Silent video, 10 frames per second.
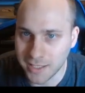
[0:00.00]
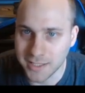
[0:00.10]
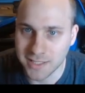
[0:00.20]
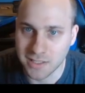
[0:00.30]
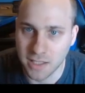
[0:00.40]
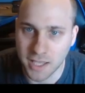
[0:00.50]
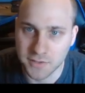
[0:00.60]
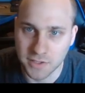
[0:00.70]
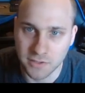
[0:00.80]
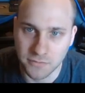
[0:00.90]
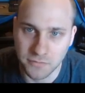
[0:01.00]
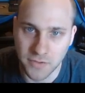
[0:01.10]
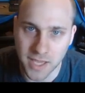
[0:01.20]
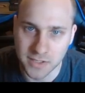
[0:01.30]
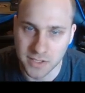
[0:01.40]
and that's going to obviously
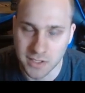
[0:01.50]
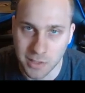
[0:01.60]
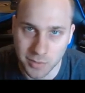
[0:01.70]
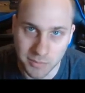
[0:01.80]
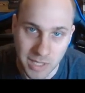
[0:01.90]
affect the number.